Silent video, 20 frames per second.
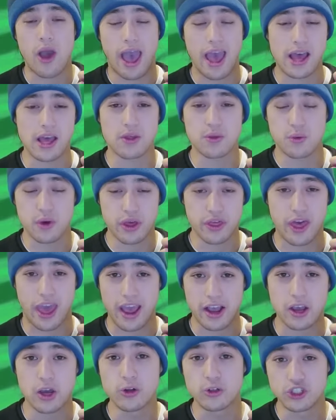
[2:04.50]
with
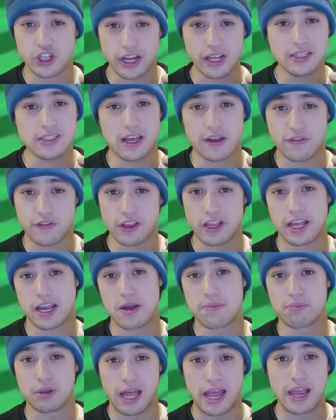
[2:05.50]
Echo Jinx, I feel like I'm
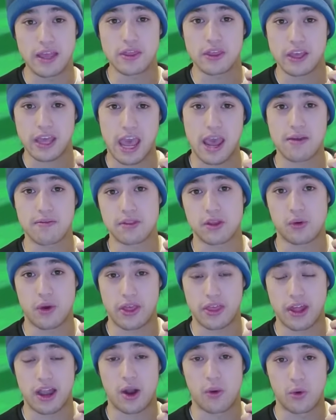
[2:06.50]
playing the game the way
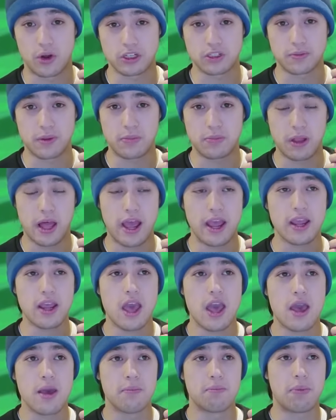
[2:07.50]
that I want to be playing,
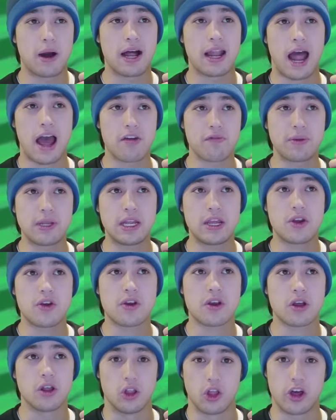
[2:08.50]
but I've been hearing
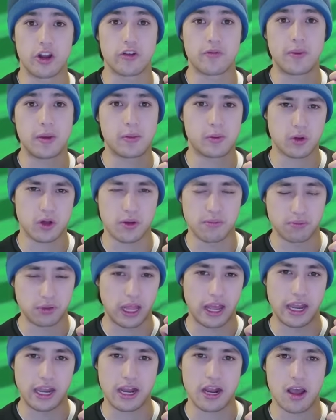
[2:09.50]
a lot of people
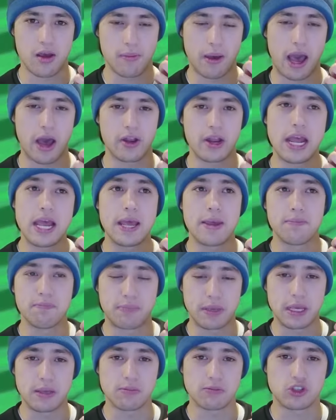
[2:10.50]
complaining about
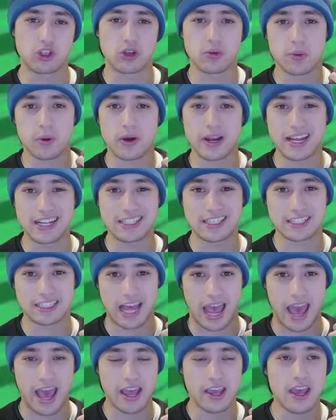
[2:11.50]
beam super into
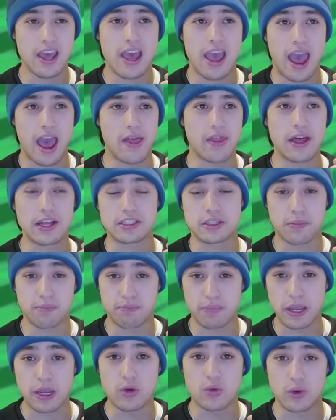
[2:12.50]
tag, and that's a
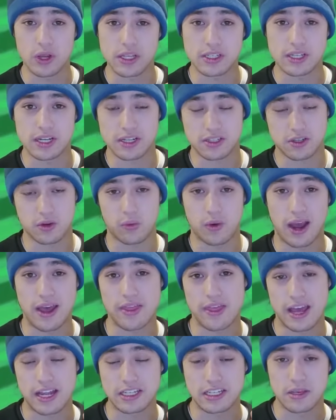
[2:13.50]
big reason as to why
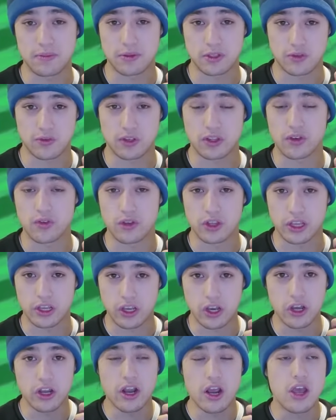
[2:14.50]
that team is really, really
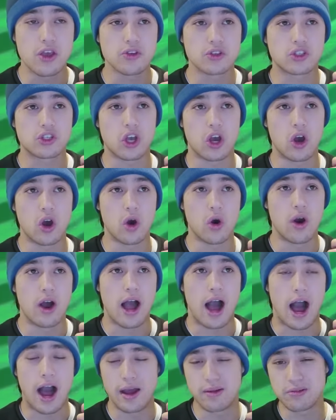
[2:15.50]
good. So
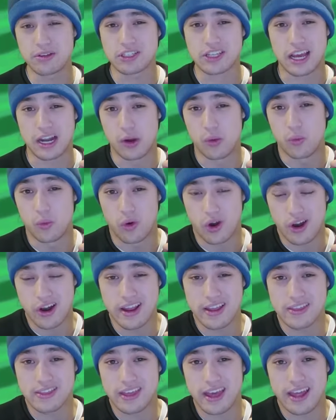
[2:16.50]
I'm just kind of
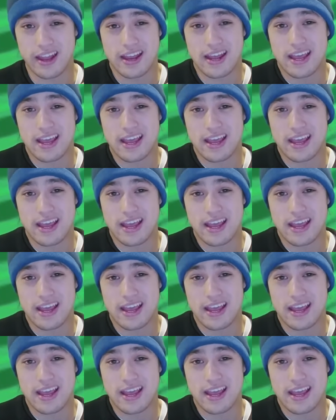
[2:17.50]
worried that